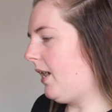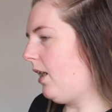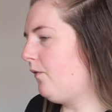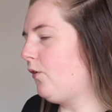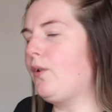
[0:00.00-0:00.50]

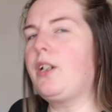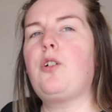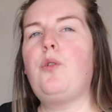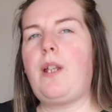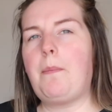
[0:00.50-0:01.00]
yeah, I've already
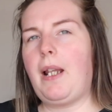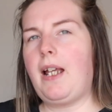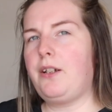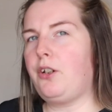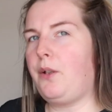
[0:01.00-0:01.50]
got all that
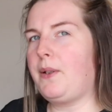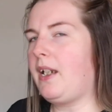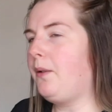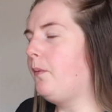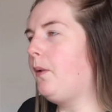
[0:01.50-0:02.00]
planned. I know
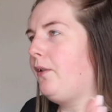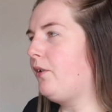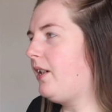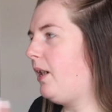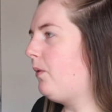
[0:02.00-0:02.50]
exactly what I'm wearing
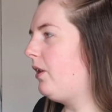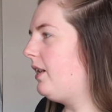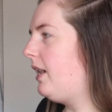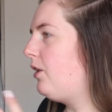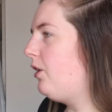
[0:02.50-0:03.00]
on day 1 and
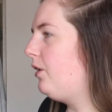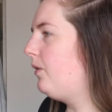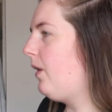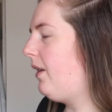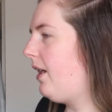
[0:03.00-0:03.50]
day
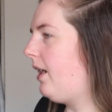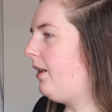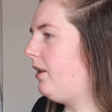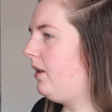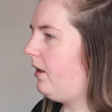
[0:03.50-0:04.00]
2, and
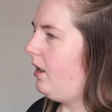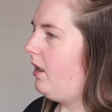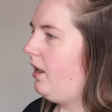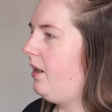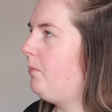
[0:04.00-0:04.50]
they're
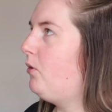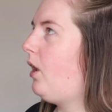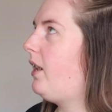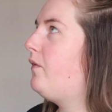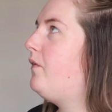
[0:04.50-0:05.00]
the more
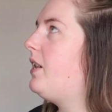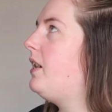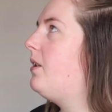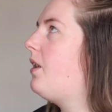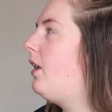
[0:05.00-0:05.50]
like
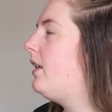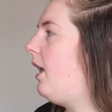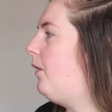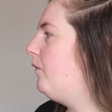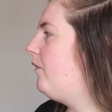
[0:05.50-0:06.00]
fitted tight
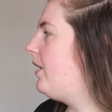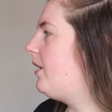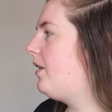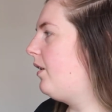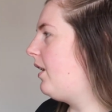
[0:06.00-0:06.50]

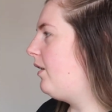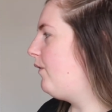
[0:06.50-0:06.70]
outfits, so then the